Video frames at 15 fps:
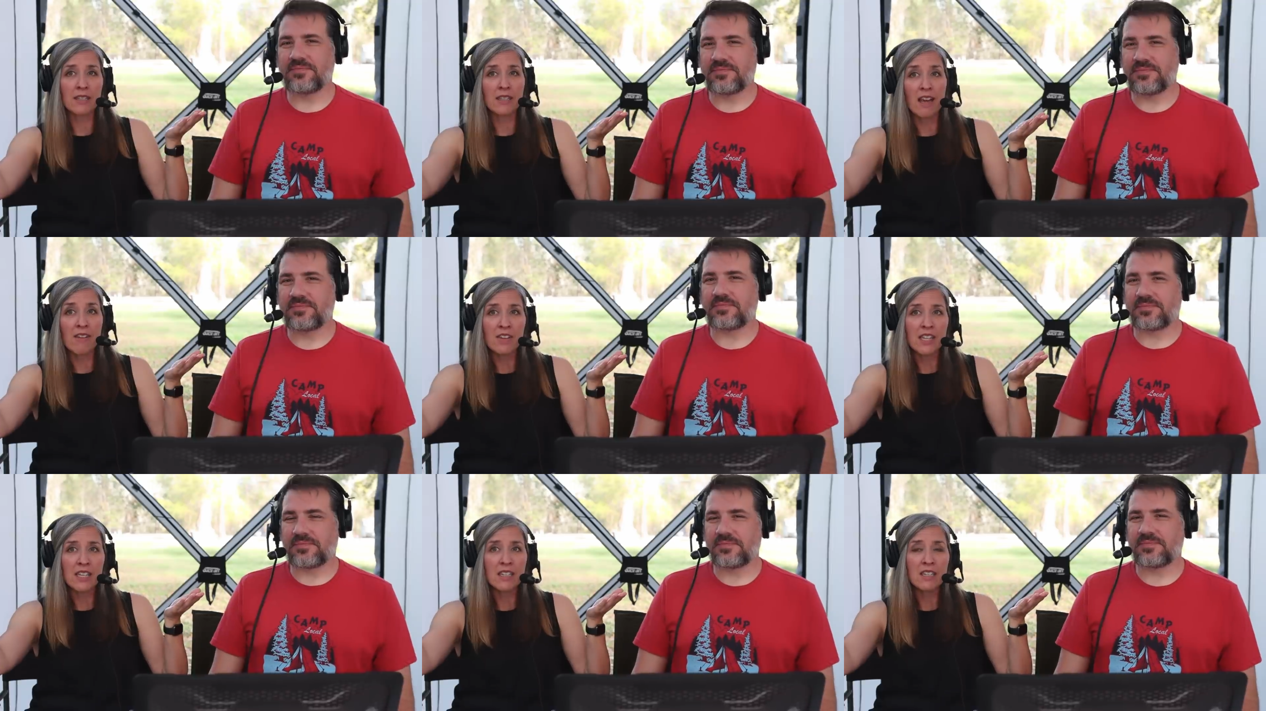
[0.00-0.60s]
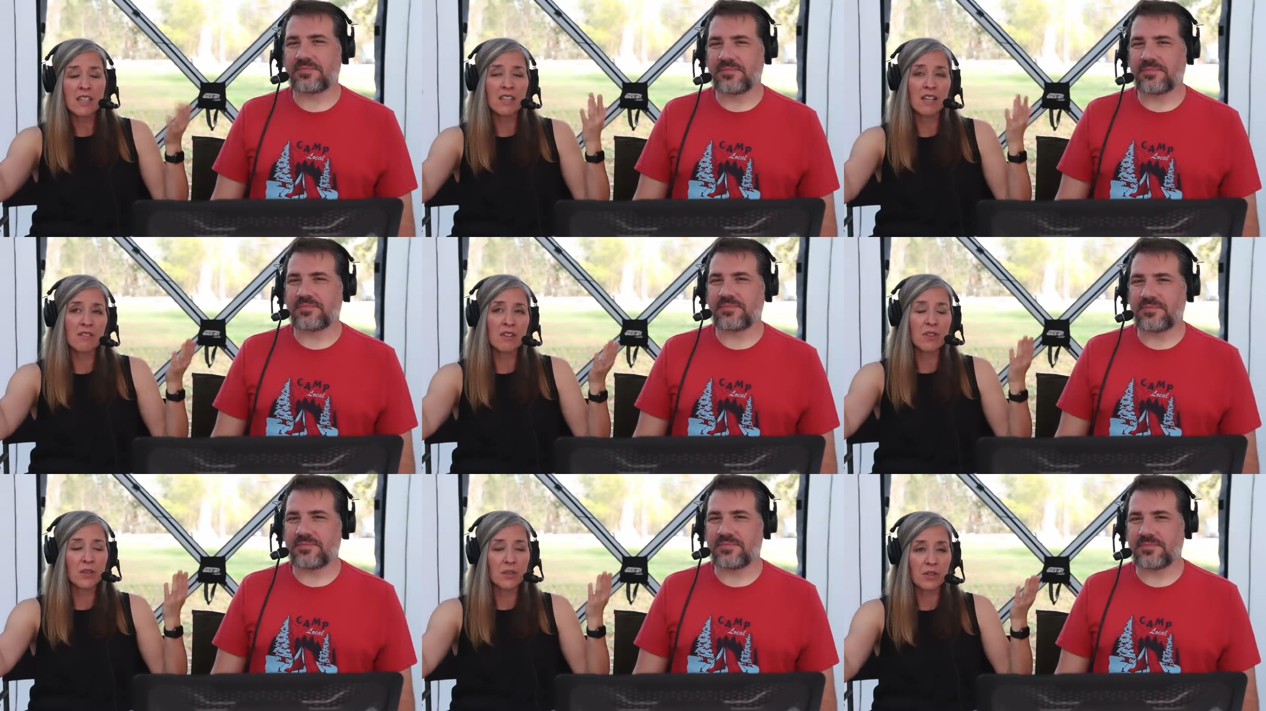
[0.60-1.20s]
Speaker 1: 11,
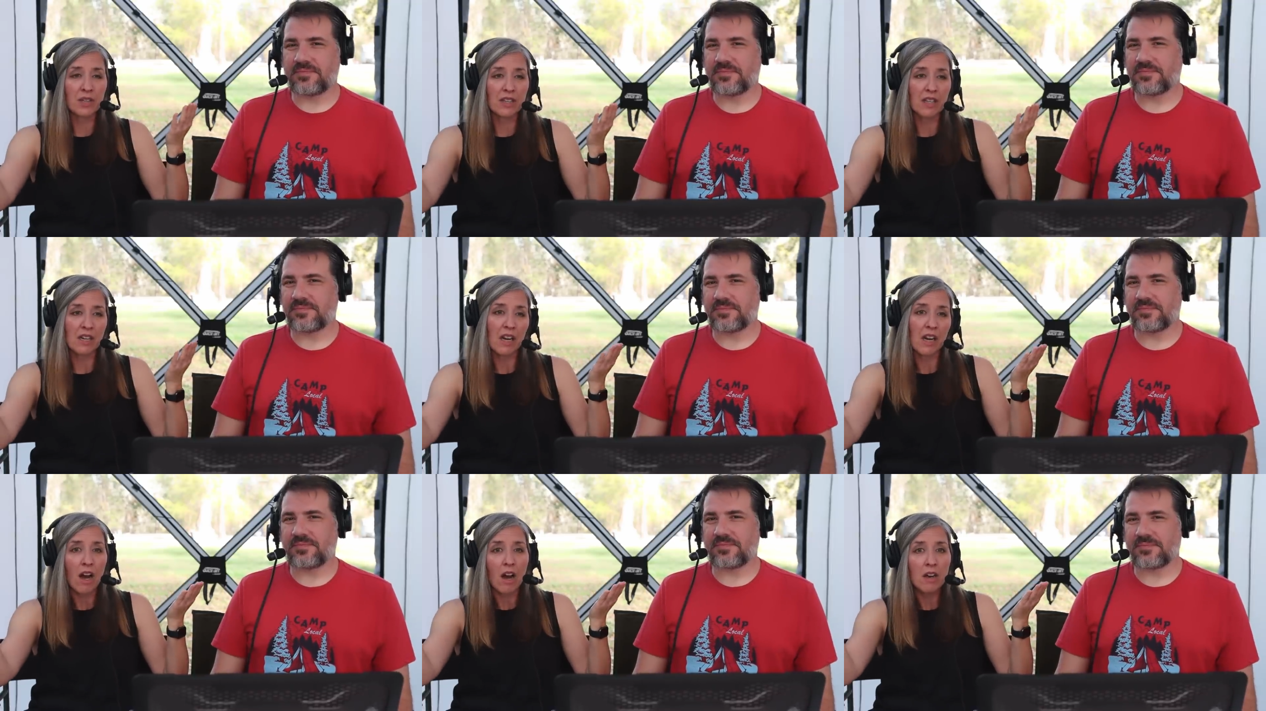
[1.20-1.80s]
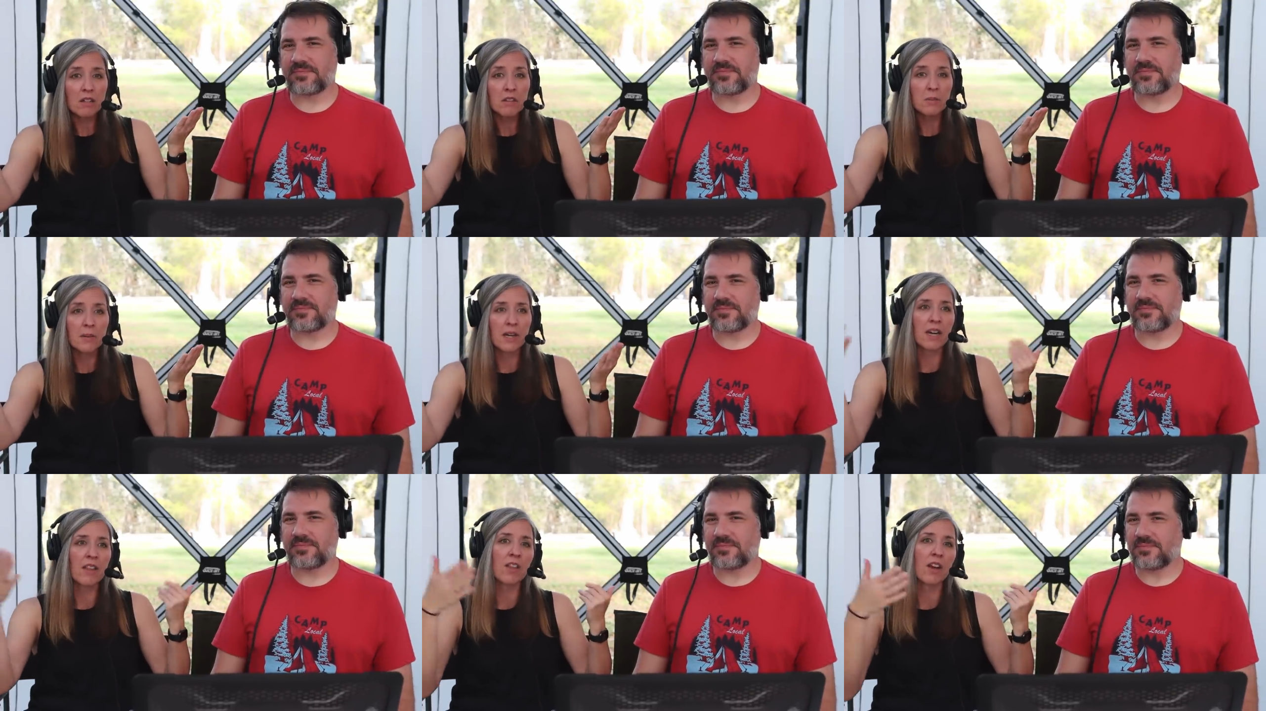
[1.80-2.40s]
11.30 that I got
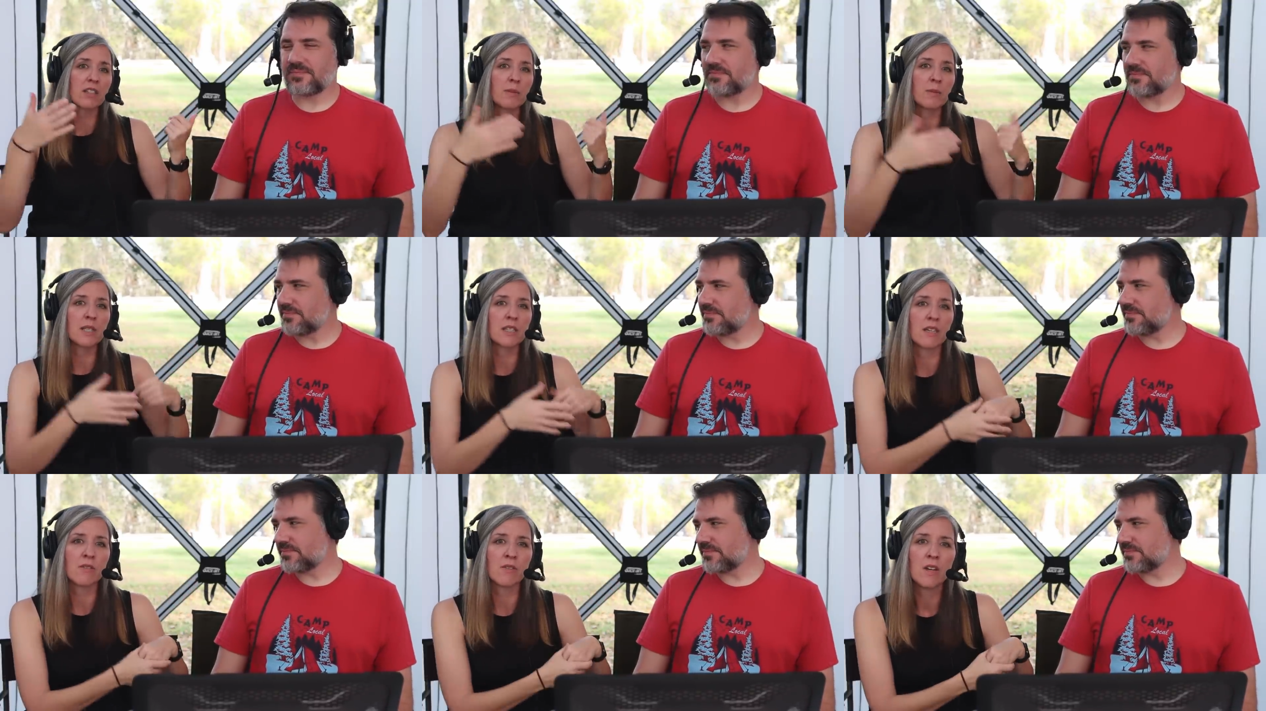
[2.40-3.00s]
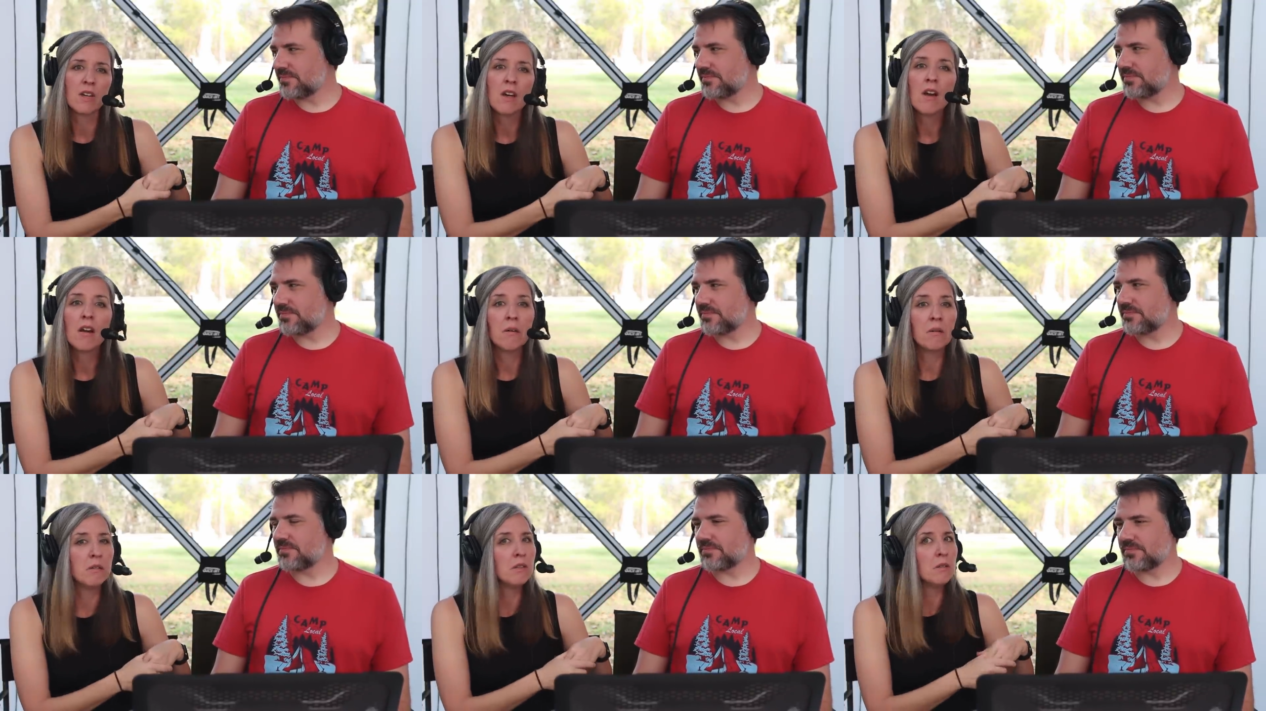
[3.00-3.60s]
home. And I thought to myself,
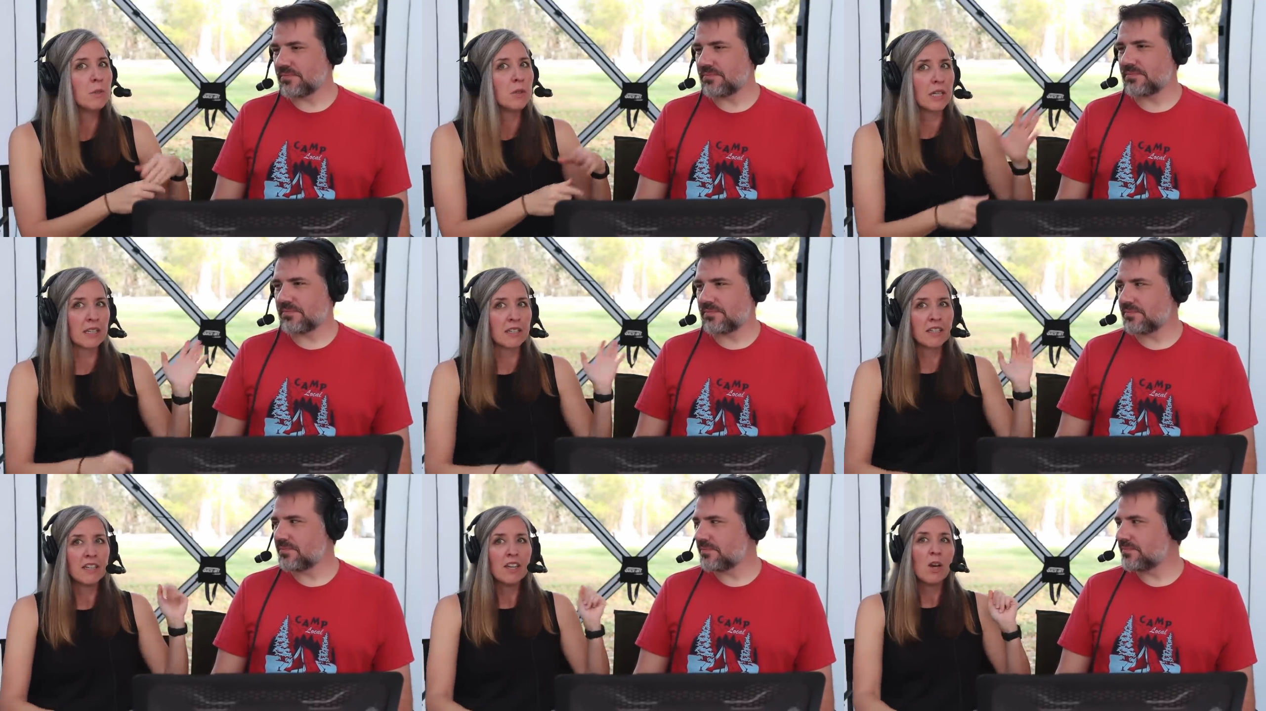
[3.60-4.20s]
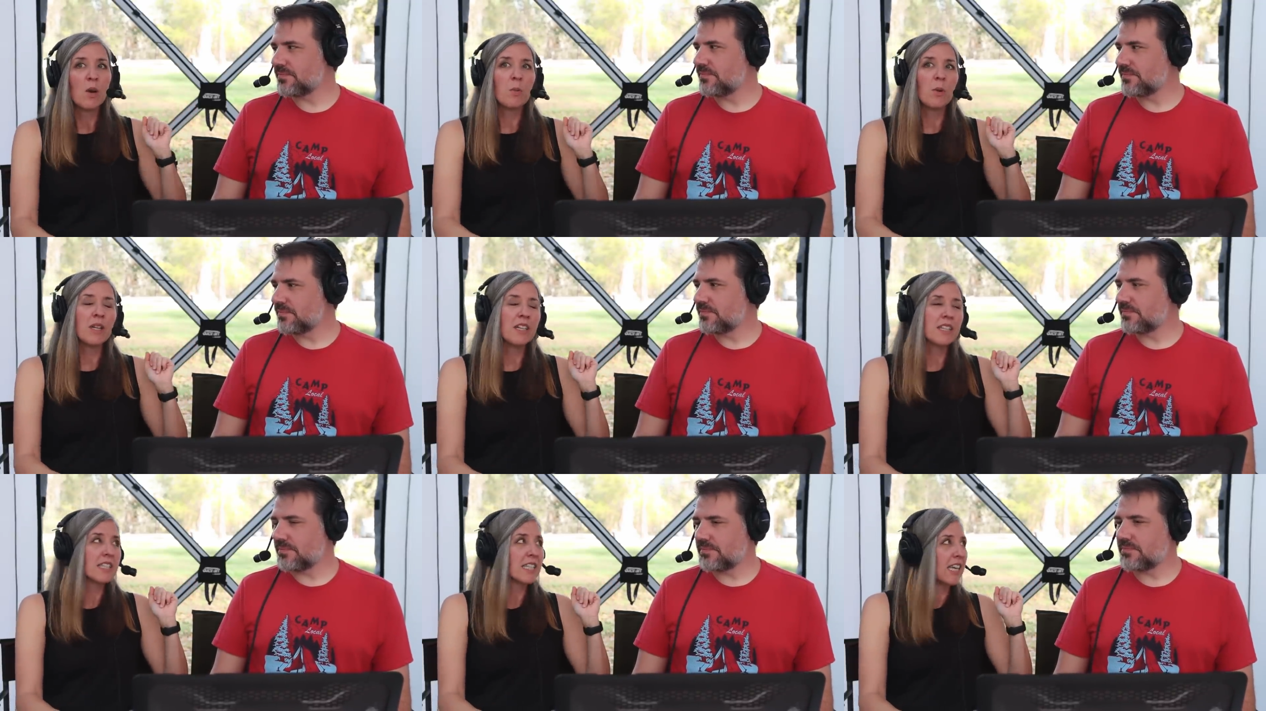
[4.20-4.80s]
oh boy,
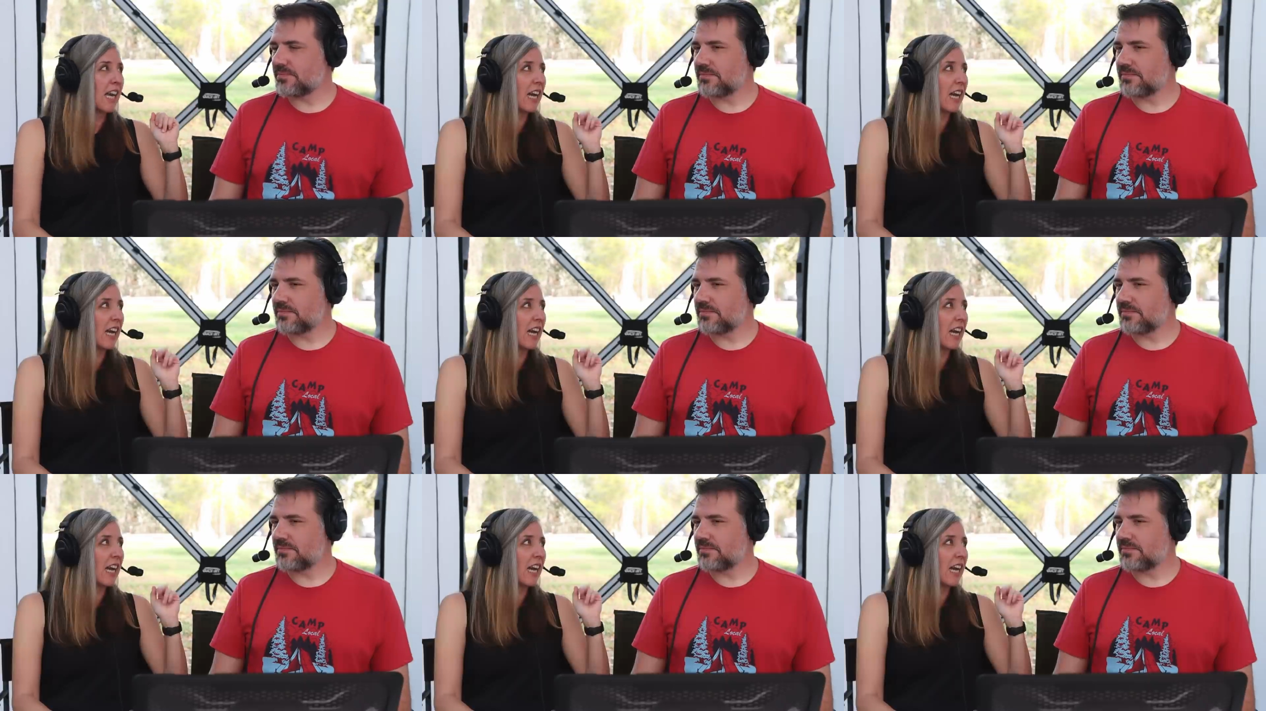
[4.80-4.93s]
we need to